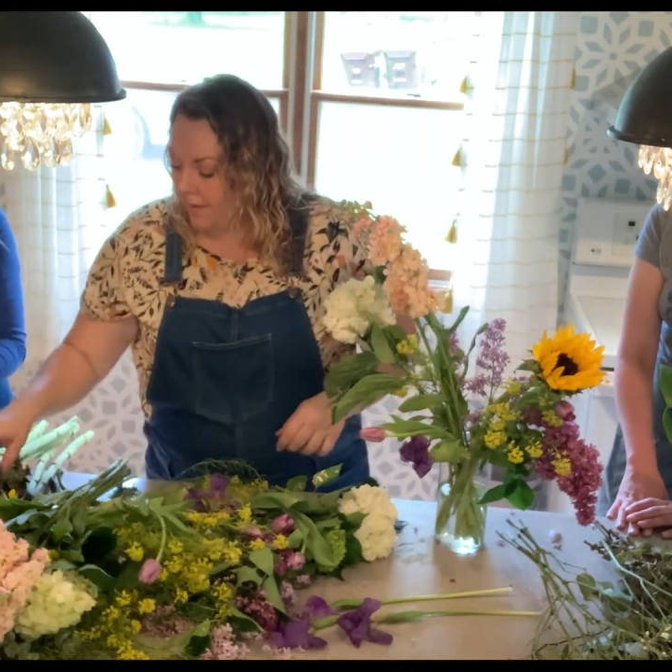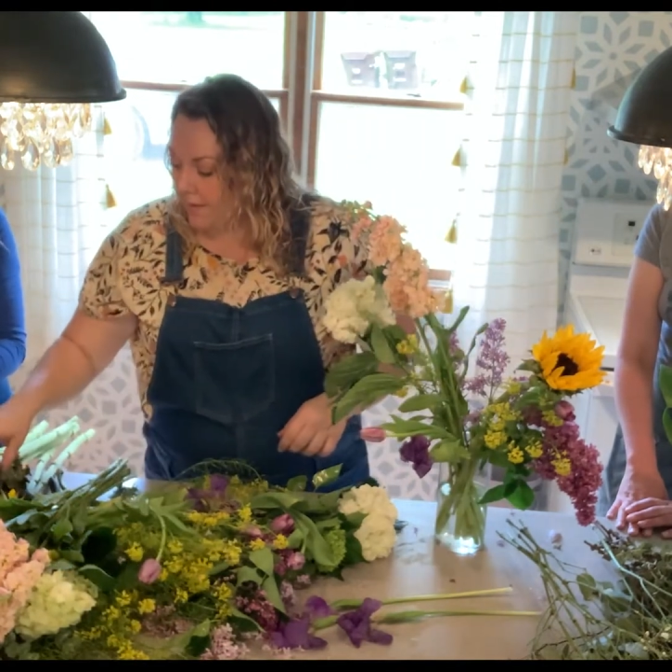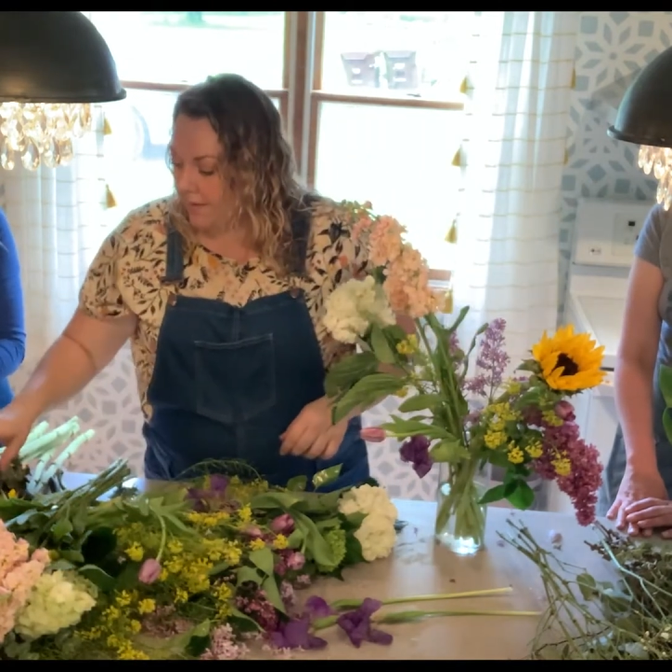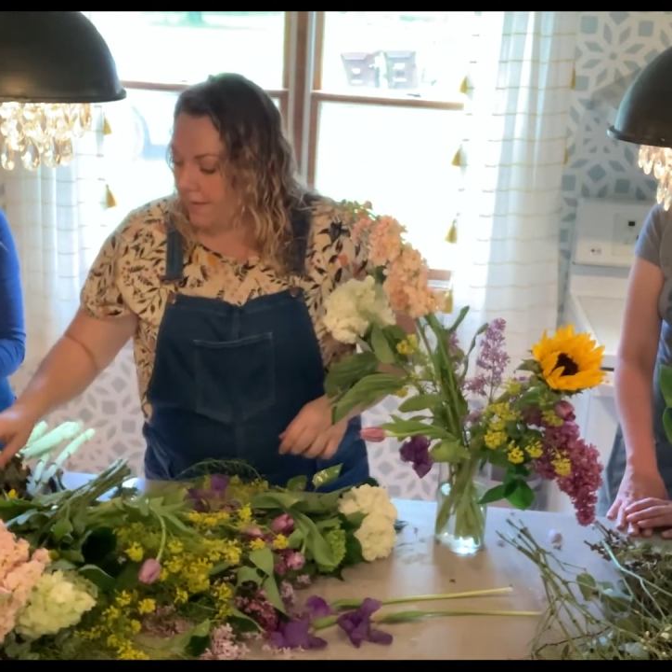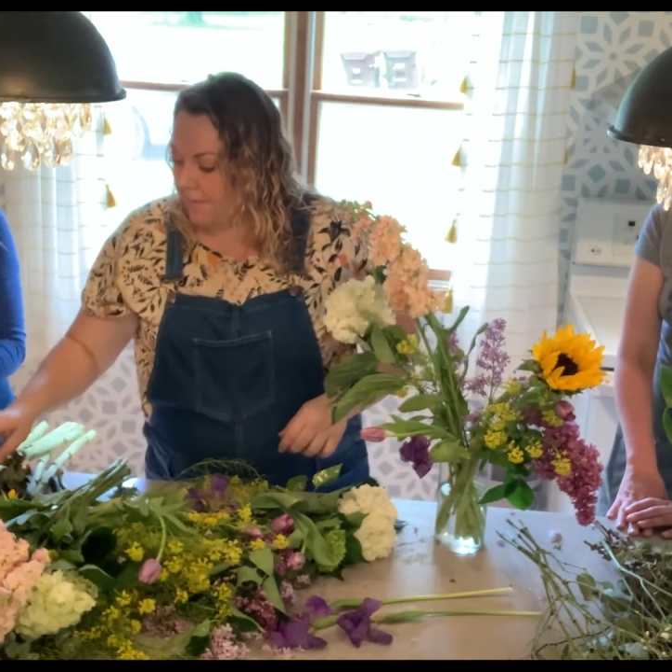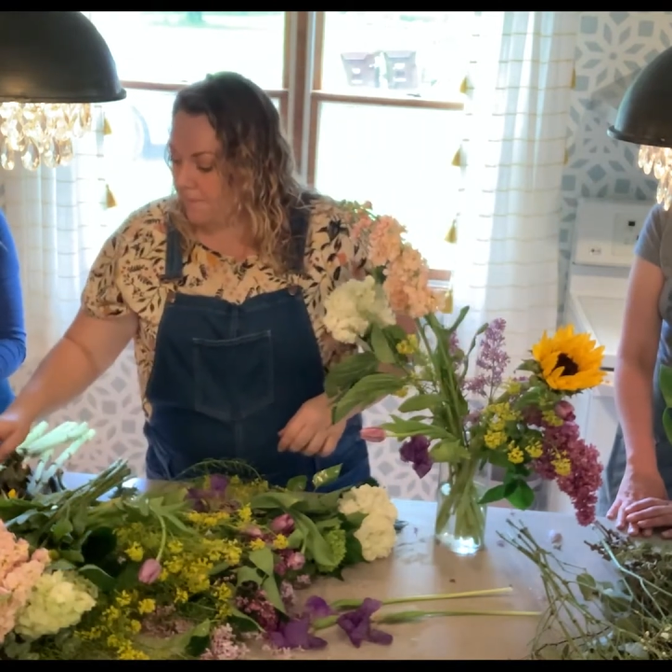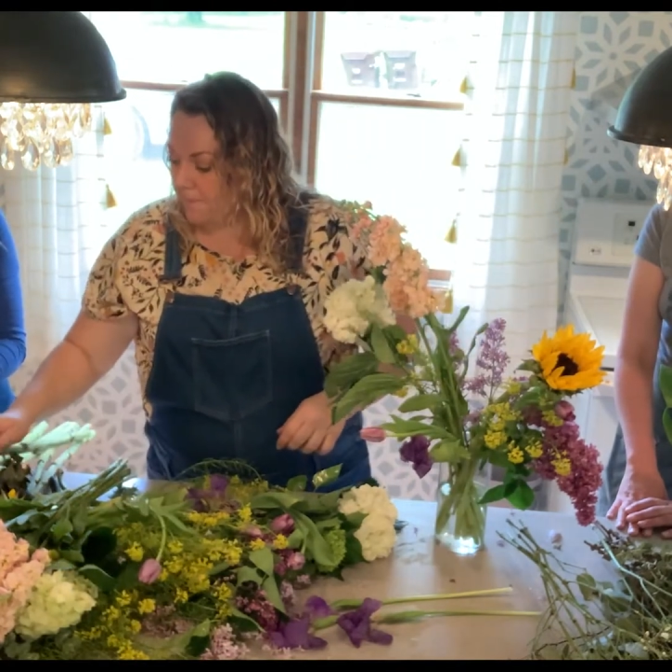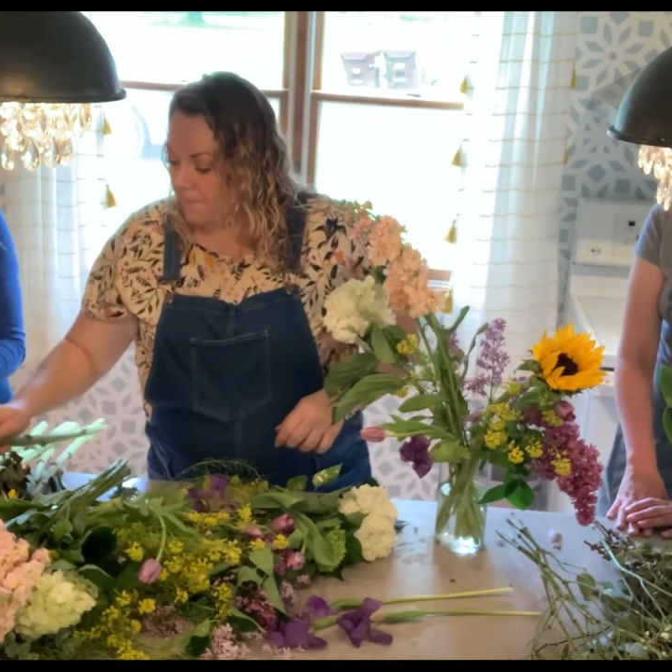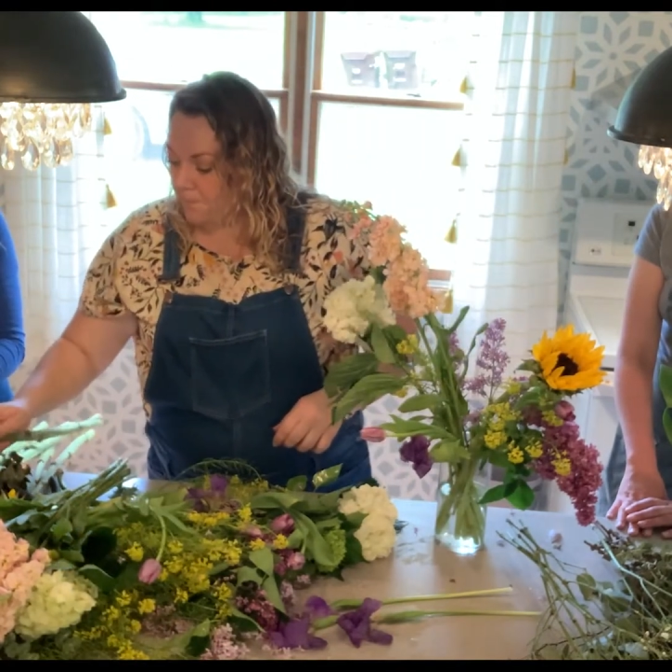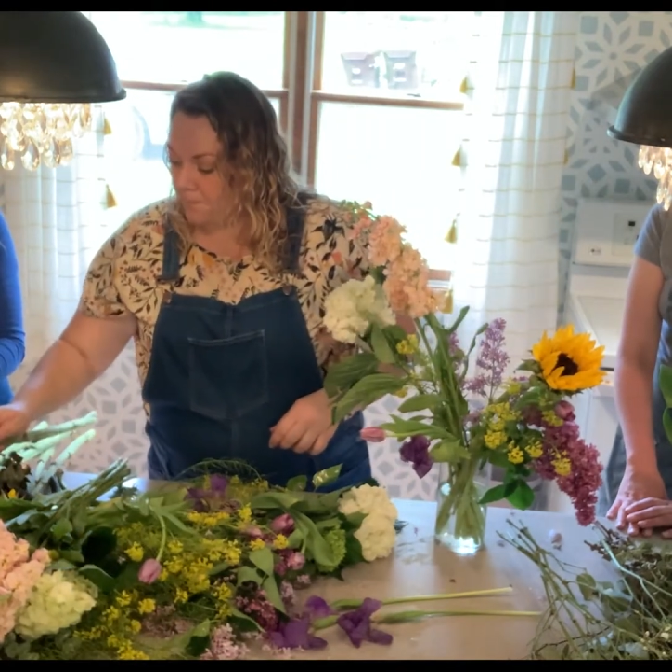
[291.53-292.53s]

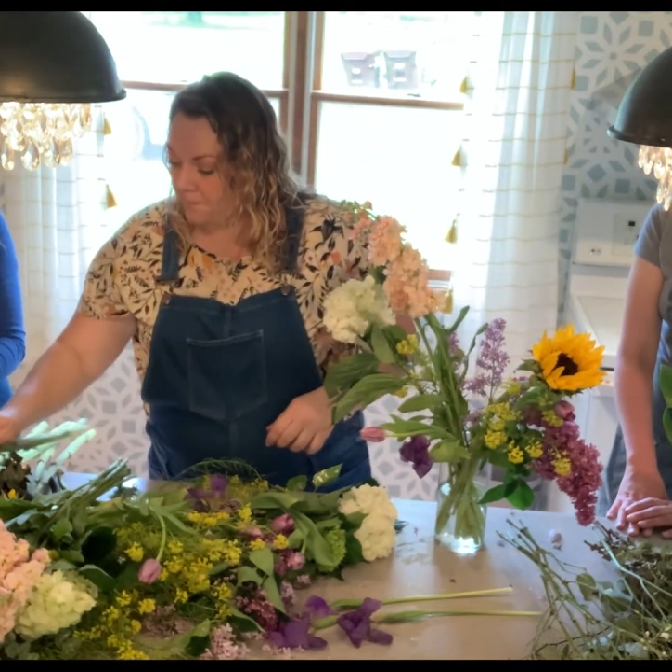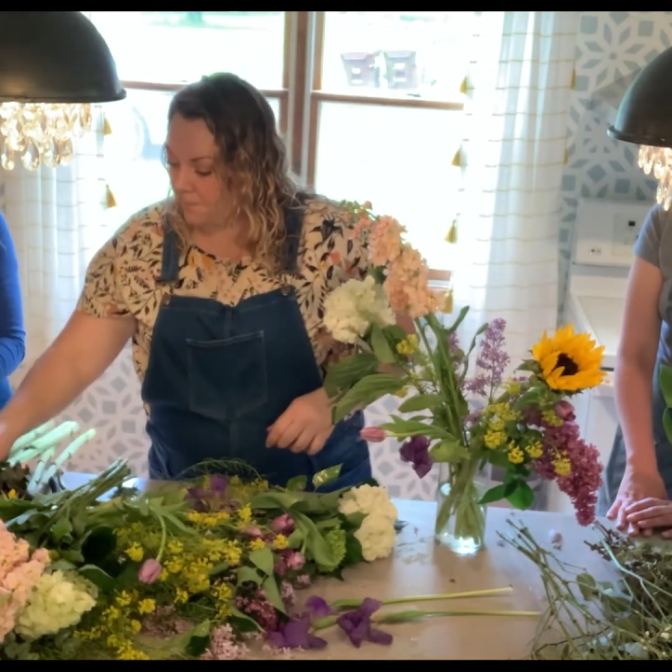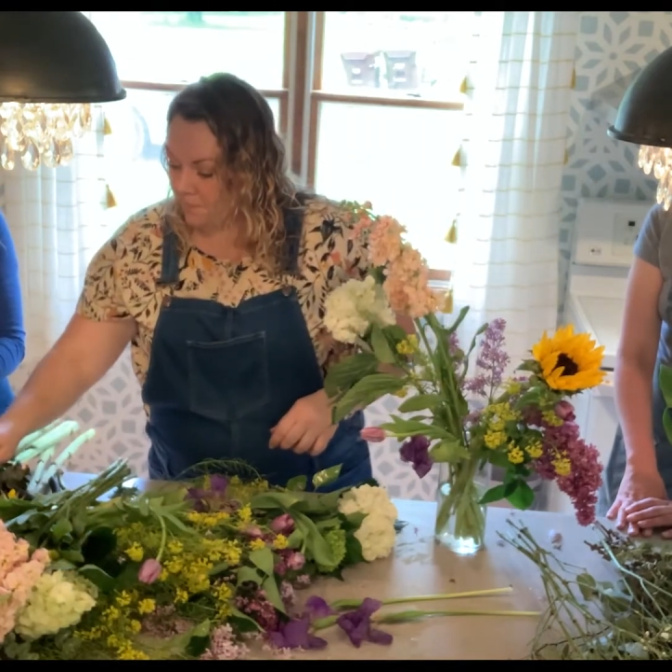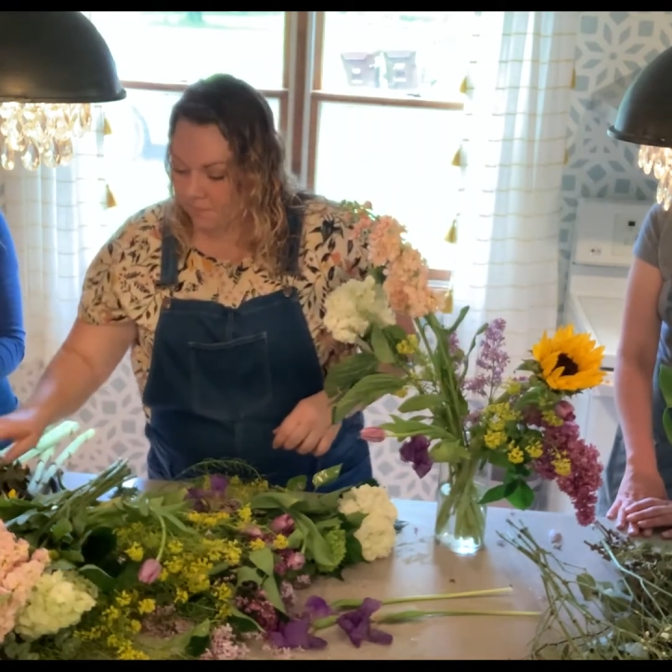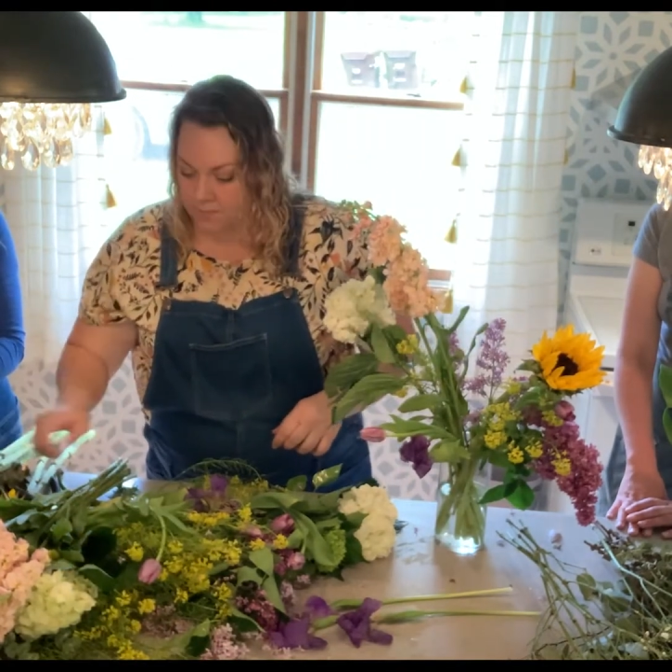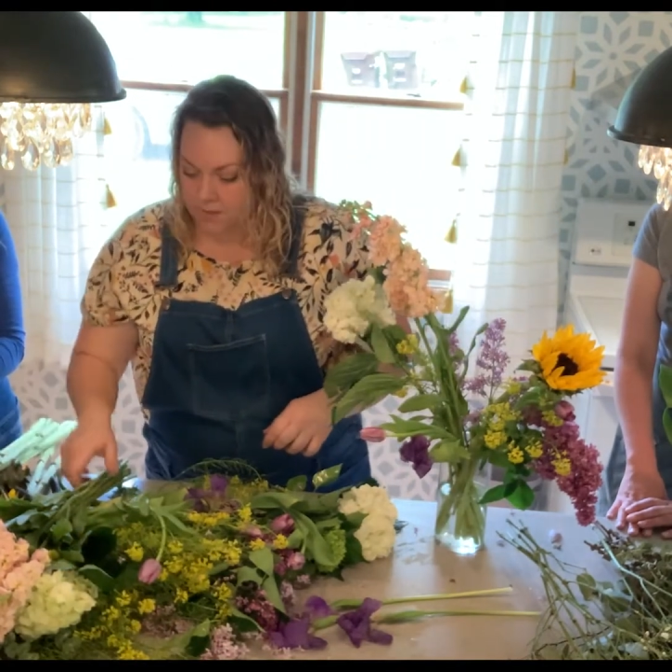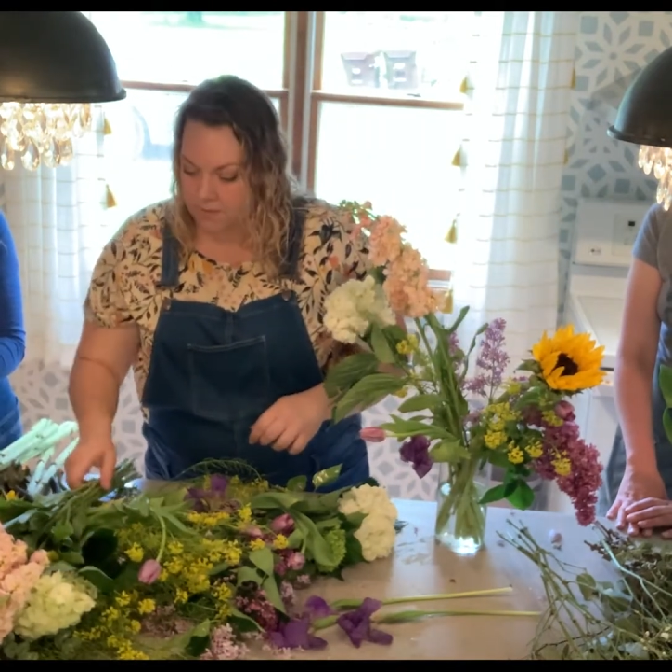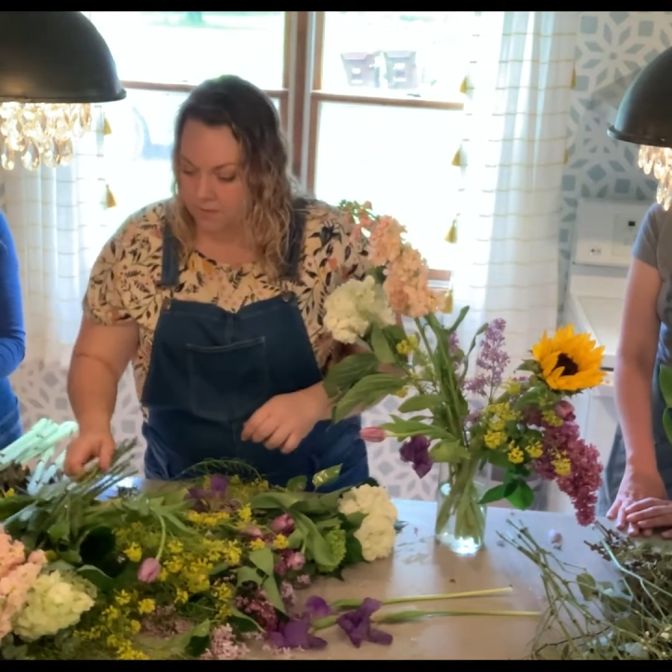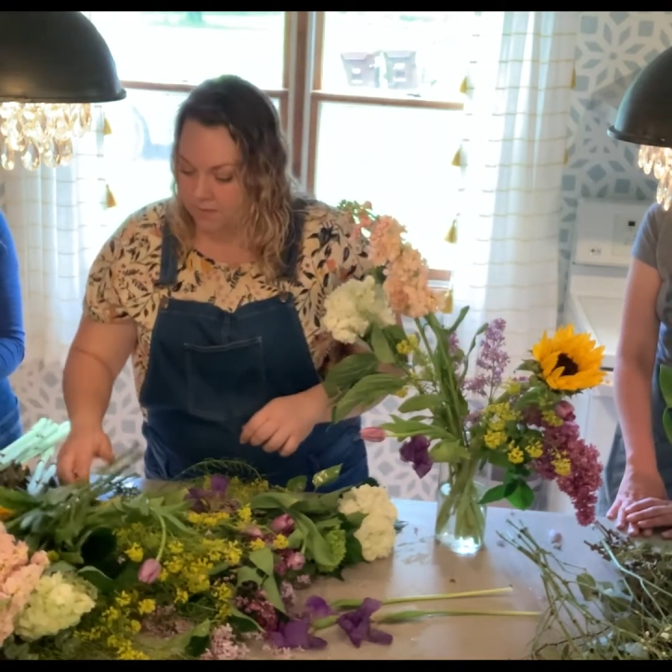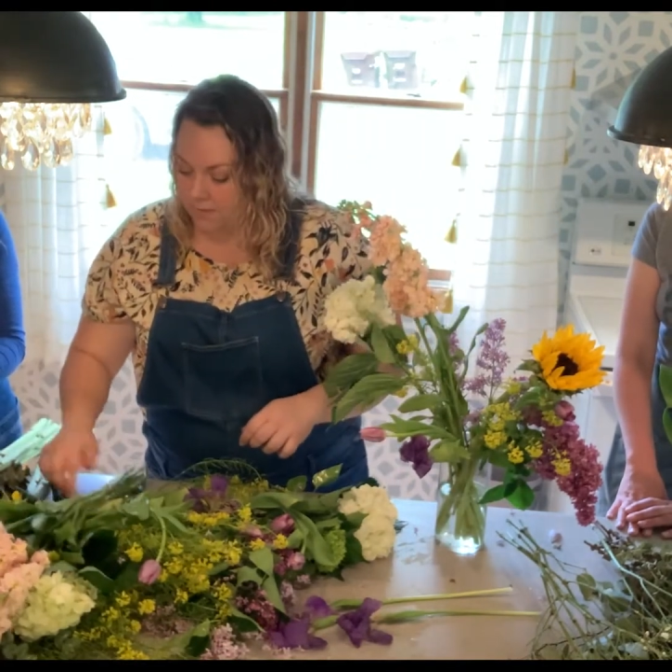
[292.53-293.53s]
So